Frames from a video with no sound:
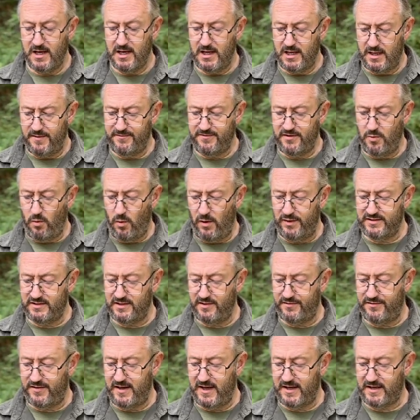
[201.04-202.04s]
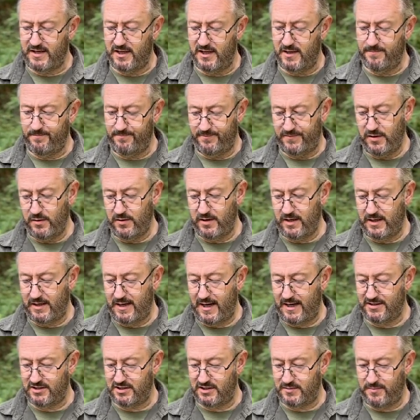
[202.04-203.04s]
If you want it thicker, you can
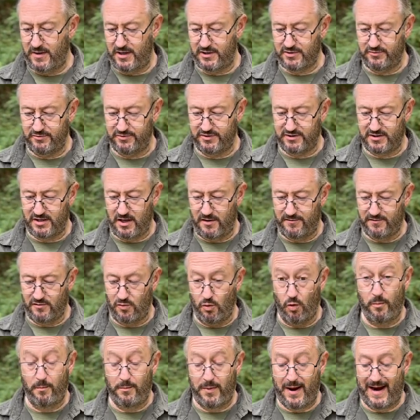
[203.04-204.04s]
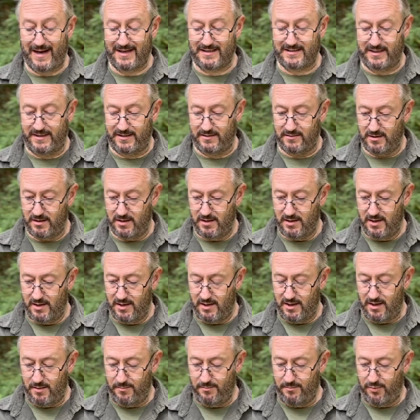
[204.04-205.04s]
add special stuff called pectin
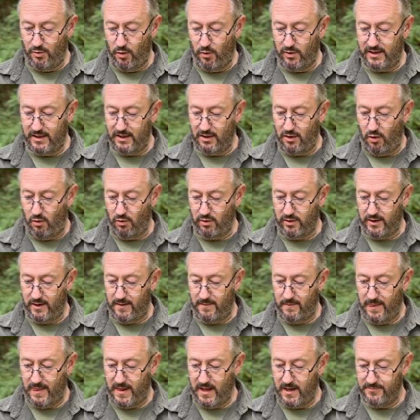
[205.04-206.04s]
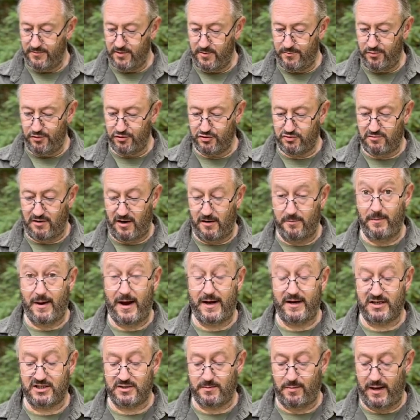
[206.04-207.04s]
and boil it longer, the Bushcraft man
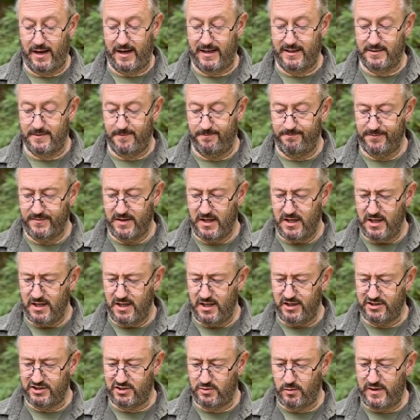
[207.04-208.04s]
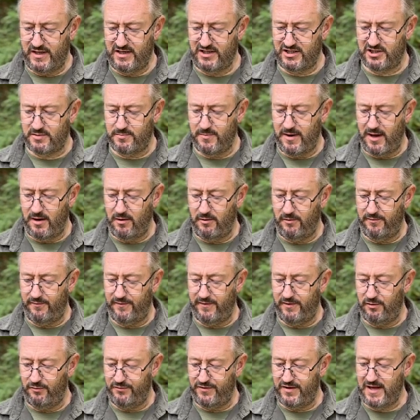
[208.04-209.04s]
explained. A sweet smell
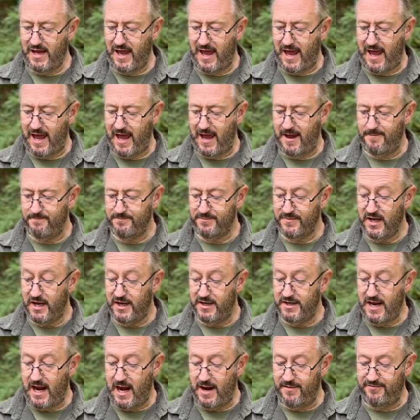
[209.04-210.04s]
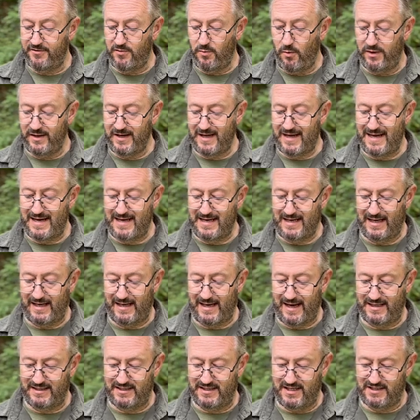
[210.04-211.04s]
filled the air and everyone eagerly
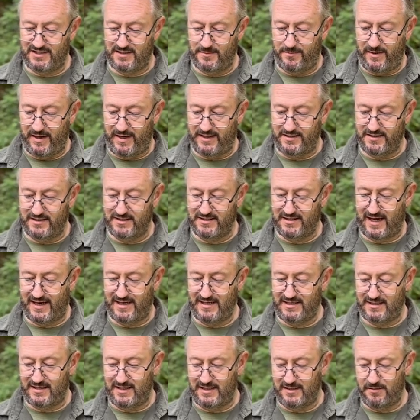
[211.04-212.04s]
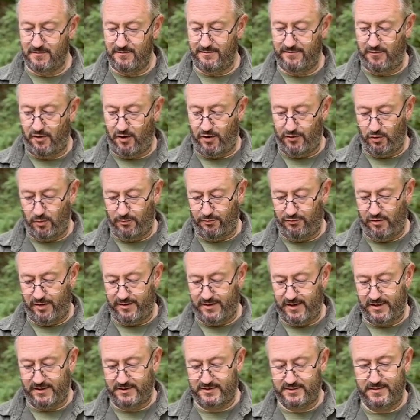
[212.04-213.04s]
anticipated tasting the final
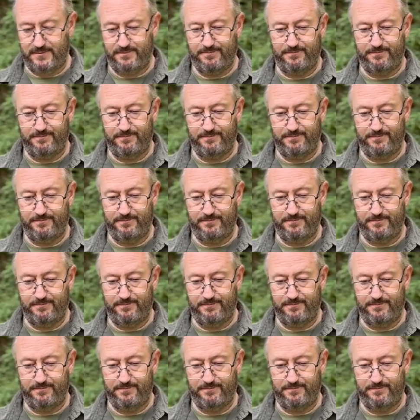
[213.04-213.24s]
product.